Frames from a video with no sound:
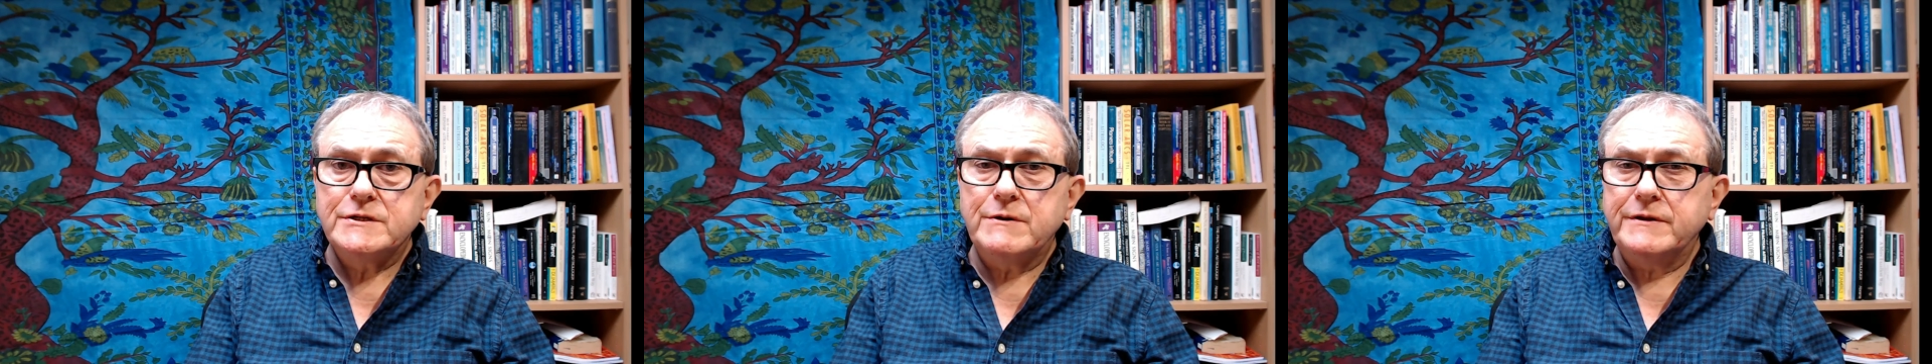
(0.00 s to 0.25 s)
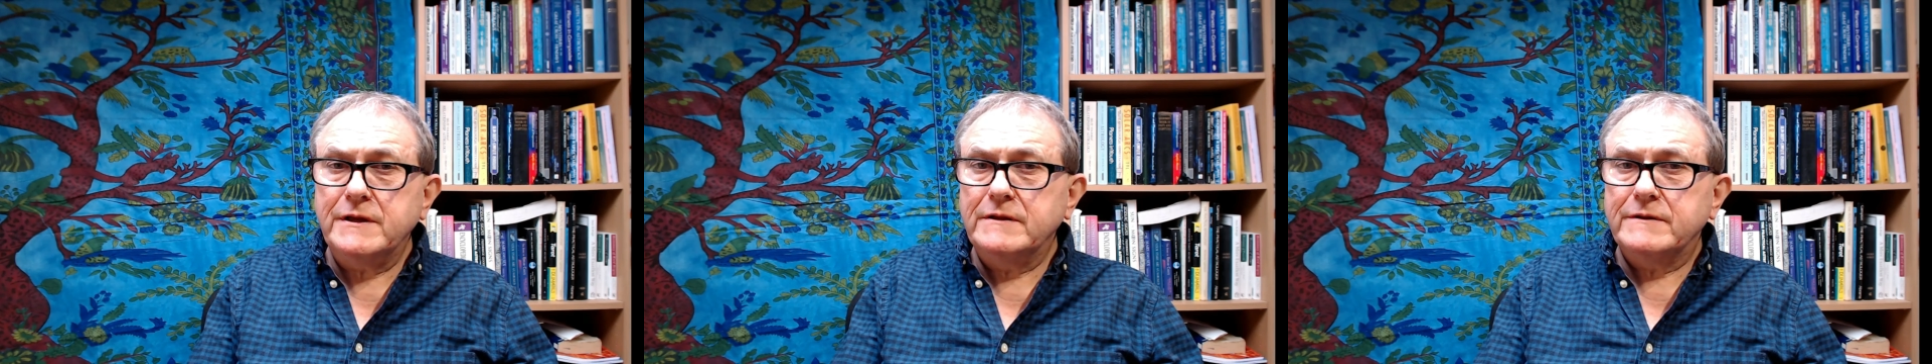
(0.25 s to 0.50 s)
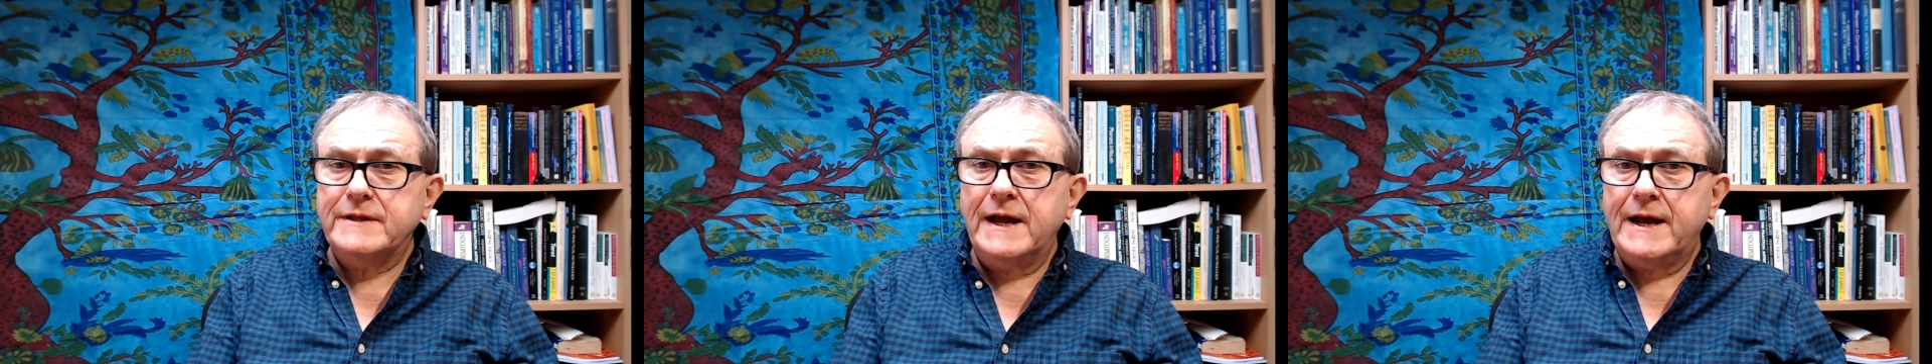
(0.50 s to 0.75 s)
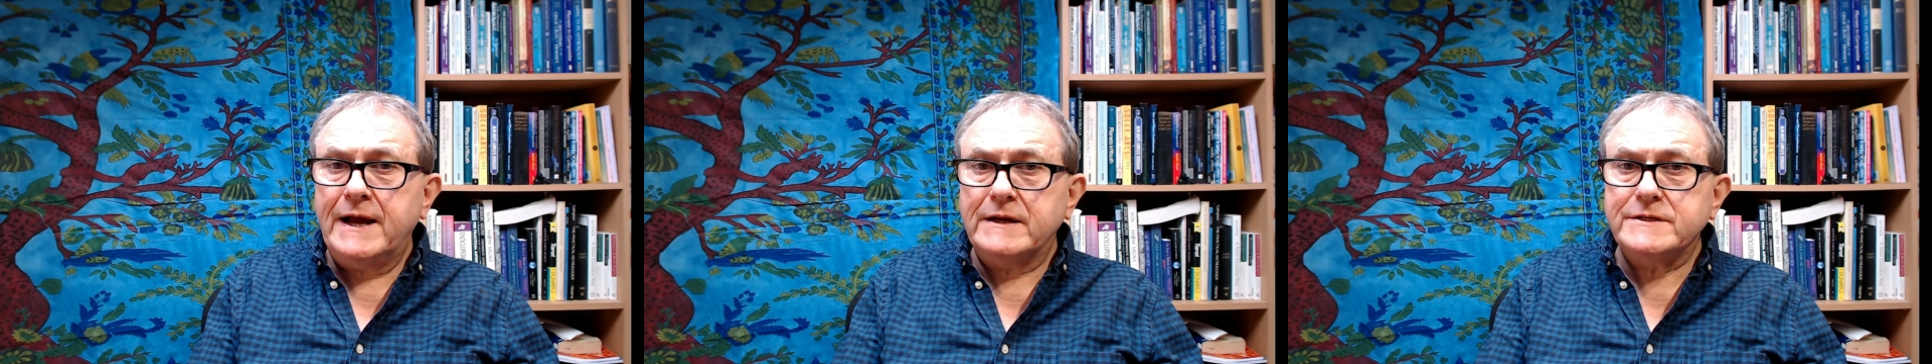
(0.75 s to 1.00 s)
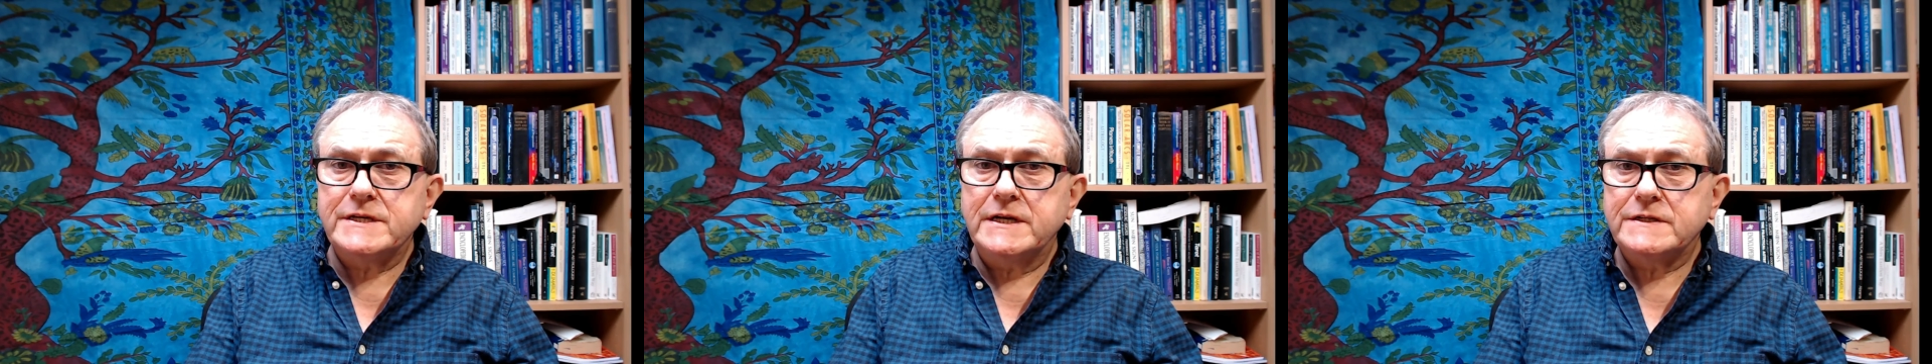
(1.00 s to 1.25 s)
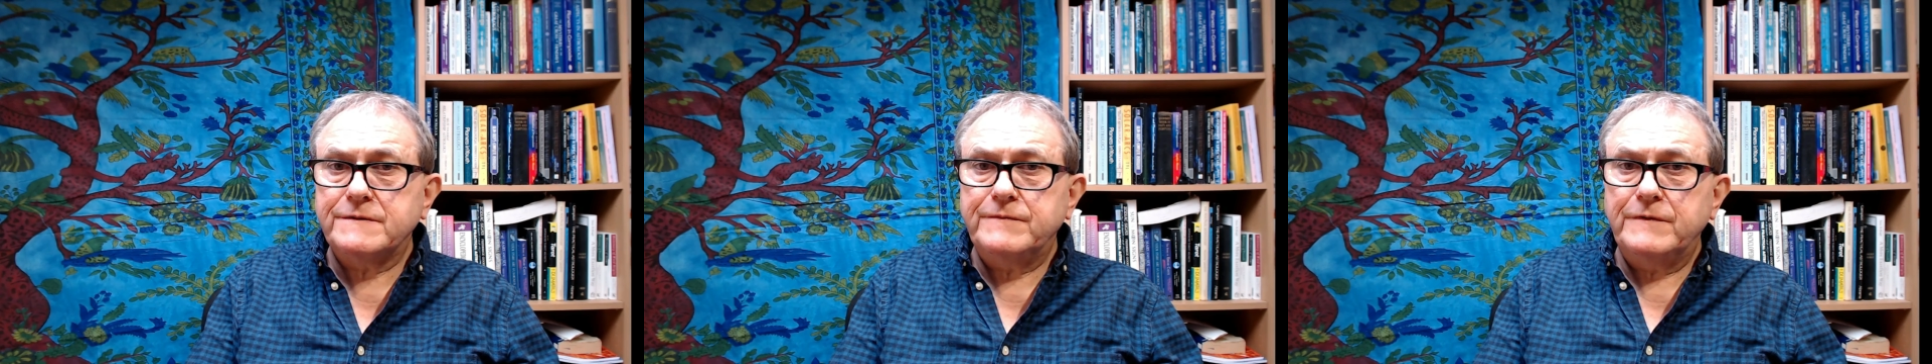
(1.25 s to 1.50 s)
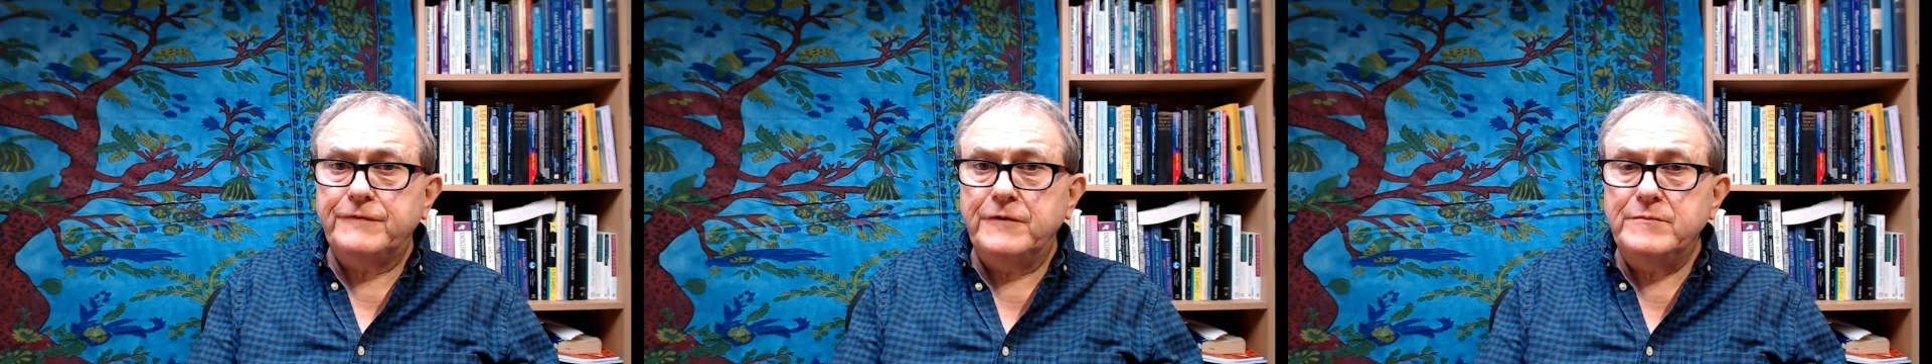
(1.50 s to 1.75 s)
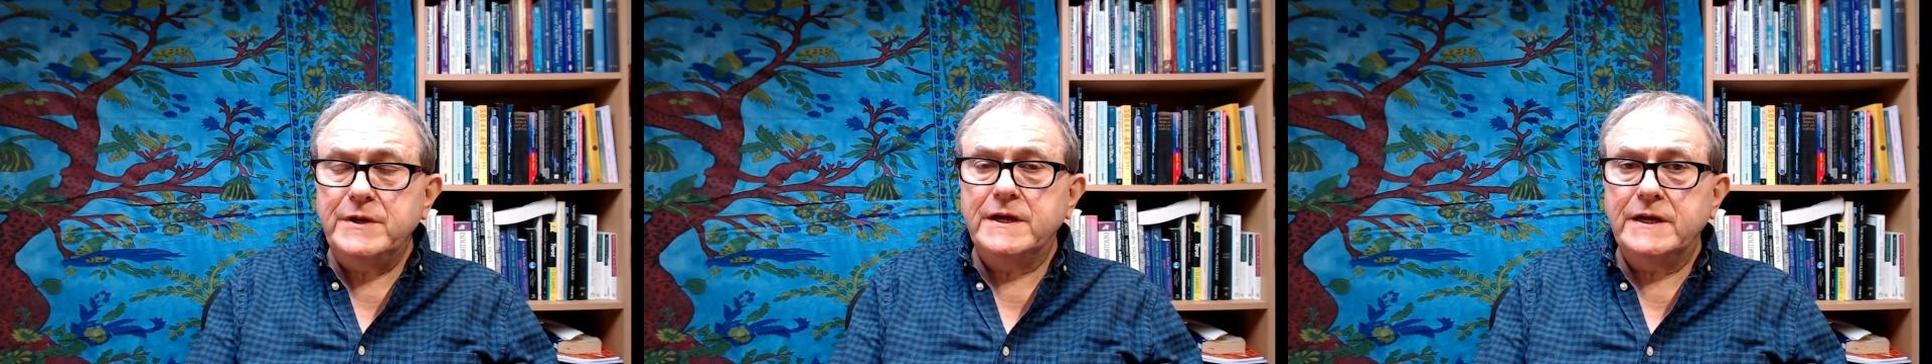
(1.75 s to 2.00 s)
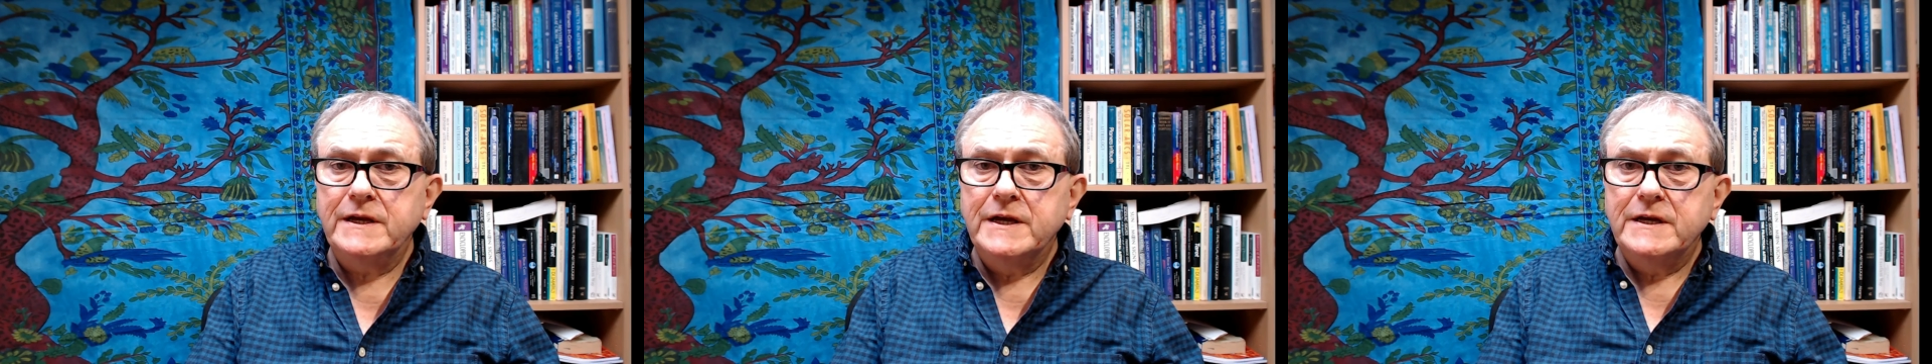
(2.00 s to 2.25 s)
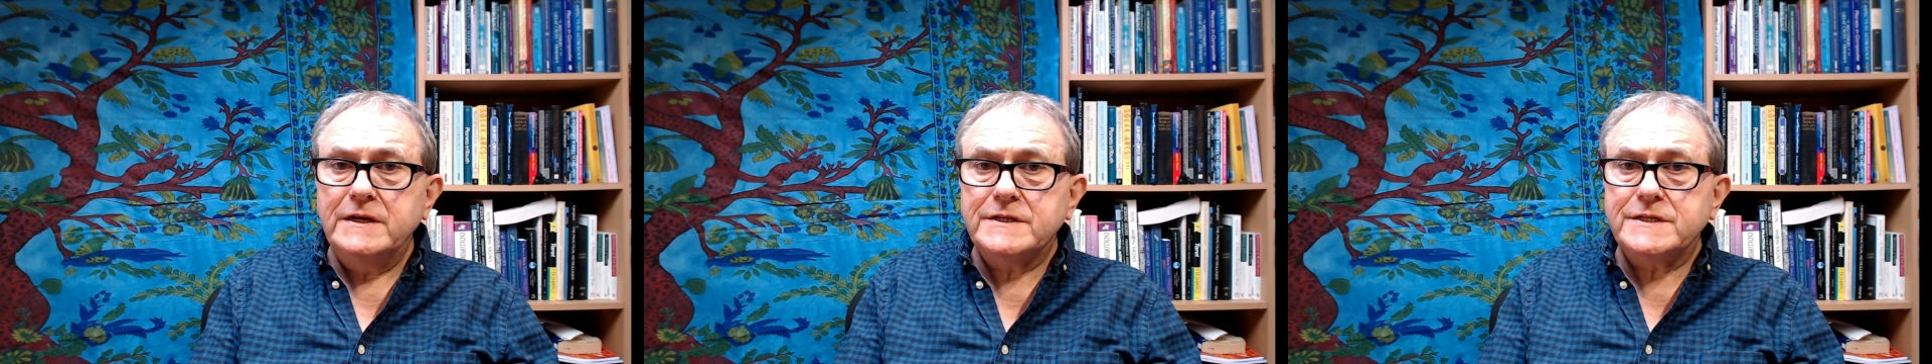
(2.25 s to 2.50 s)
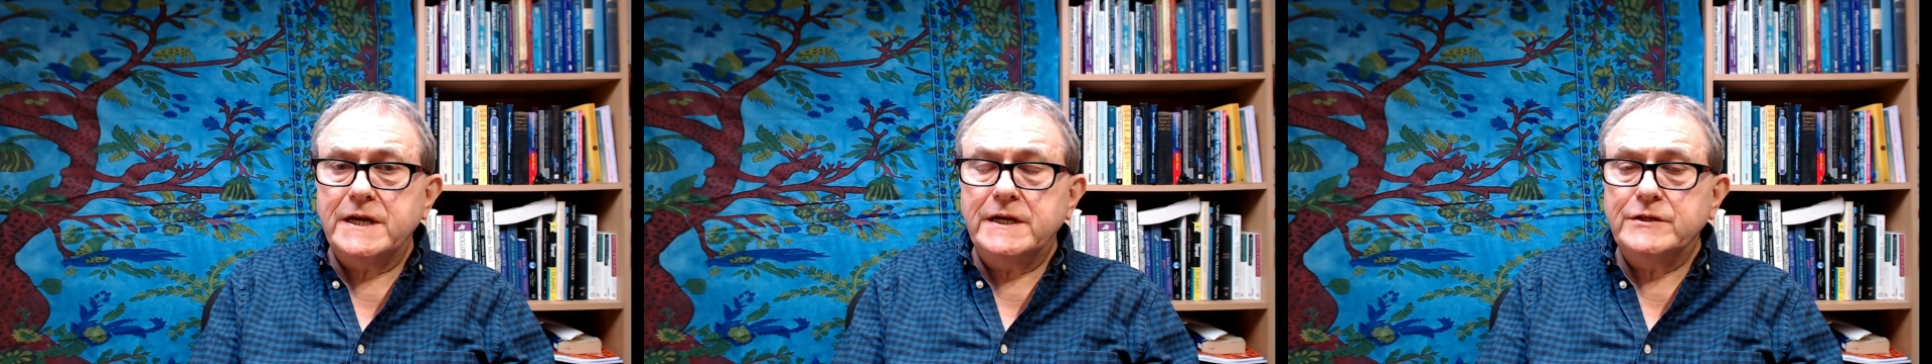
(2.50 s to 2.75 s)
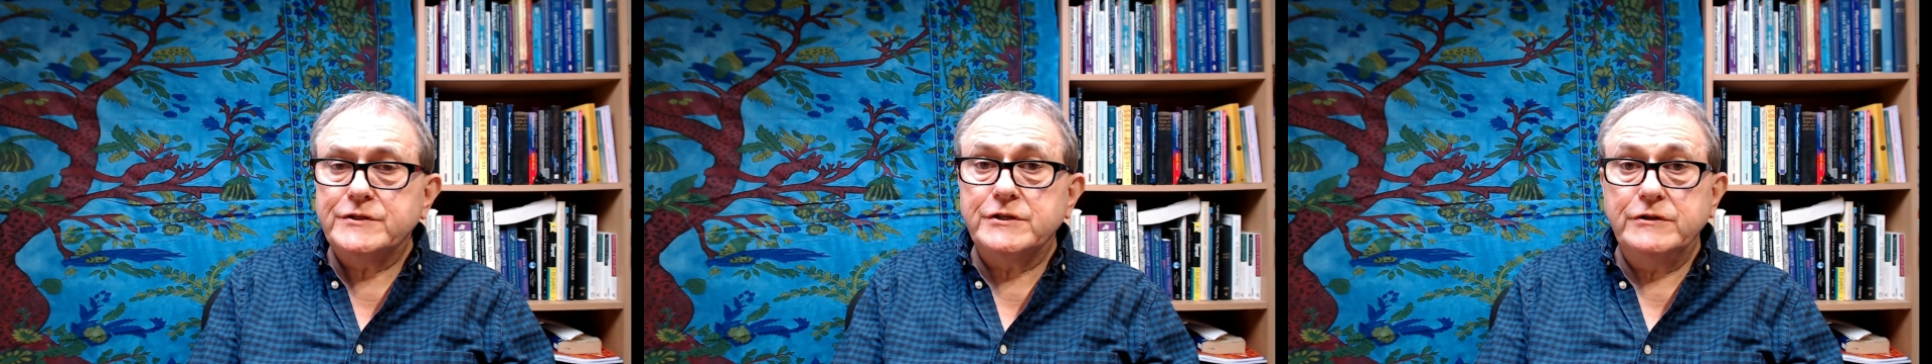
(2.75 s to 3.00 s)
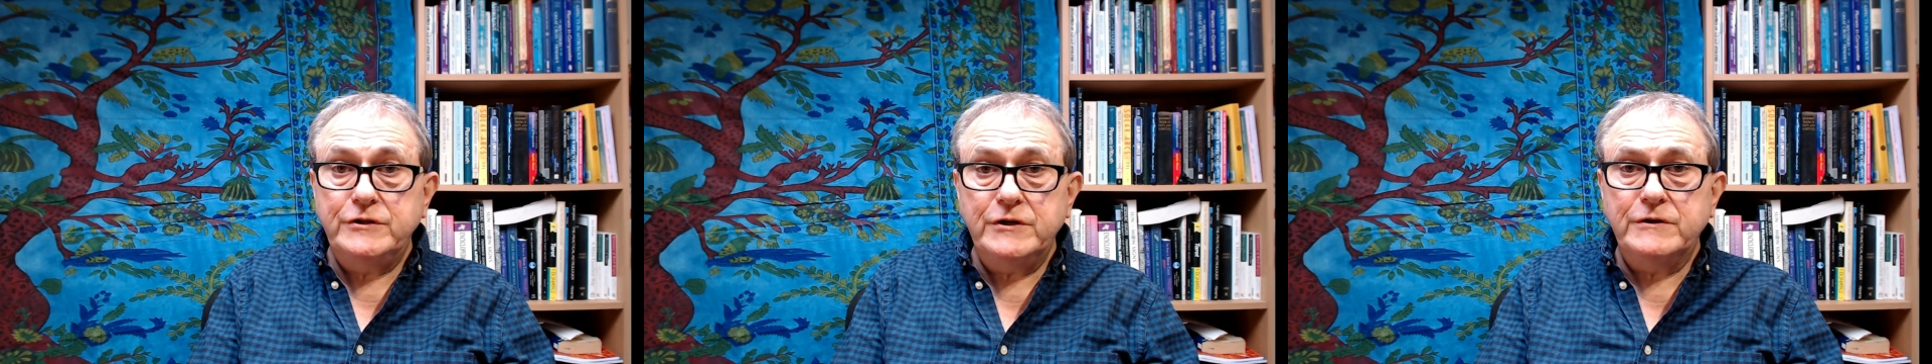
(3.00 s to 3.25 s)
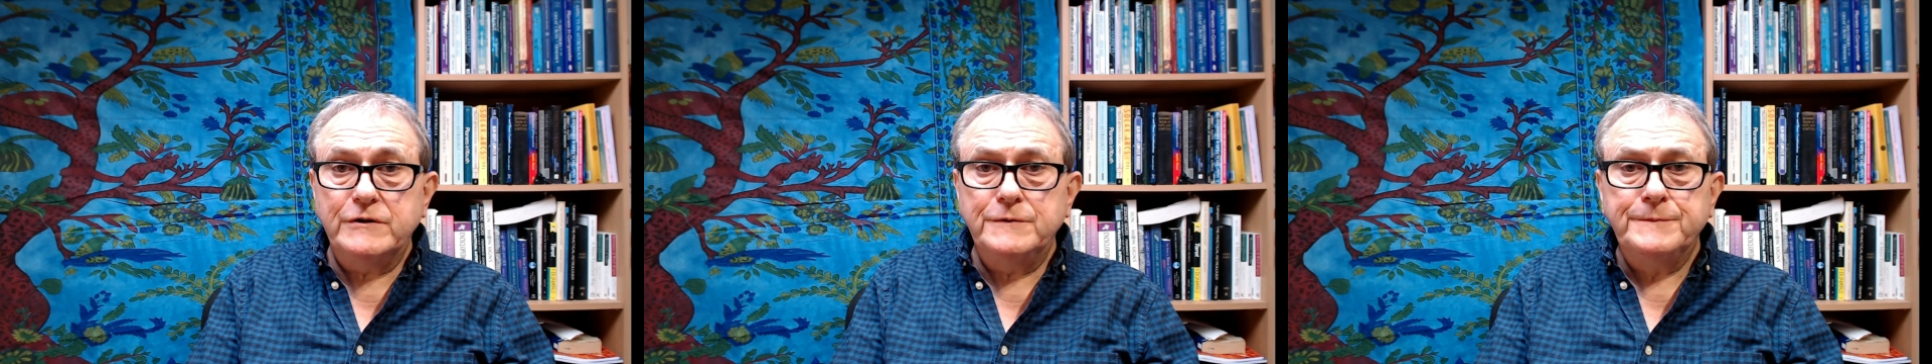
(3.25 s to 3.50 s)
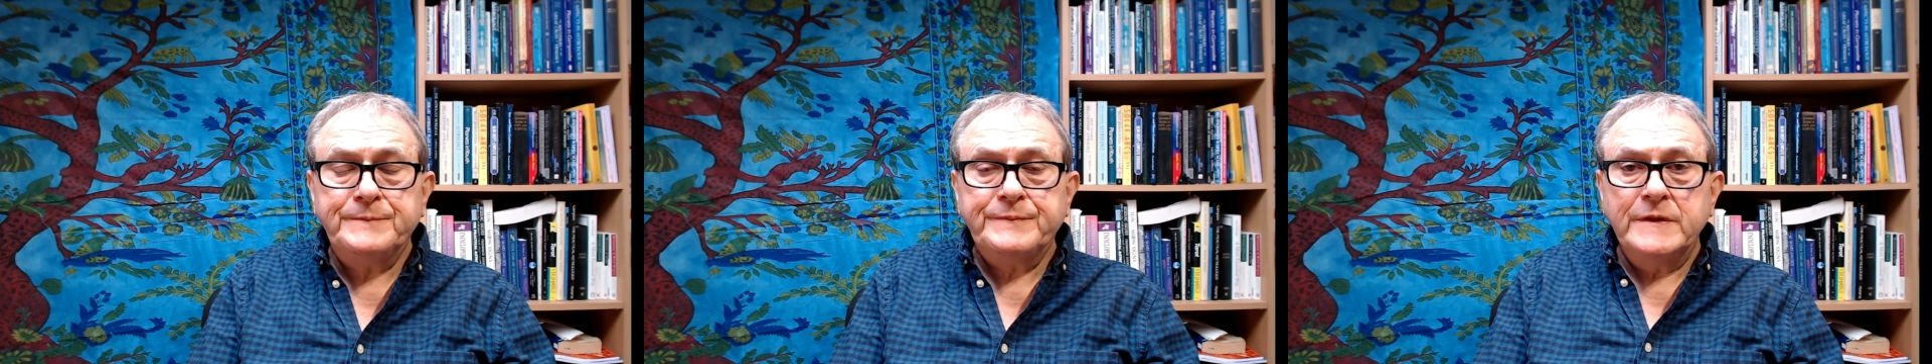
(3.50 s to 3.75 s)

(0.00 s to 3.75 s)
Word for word: So I think that access for me is saying to you,